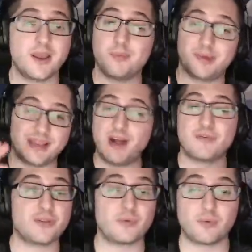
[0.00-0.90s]
But now
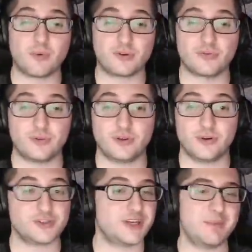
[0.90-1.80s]
for the rewards for the
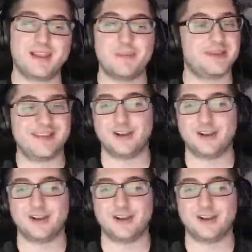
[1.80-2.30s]
ghost ship, and let me tell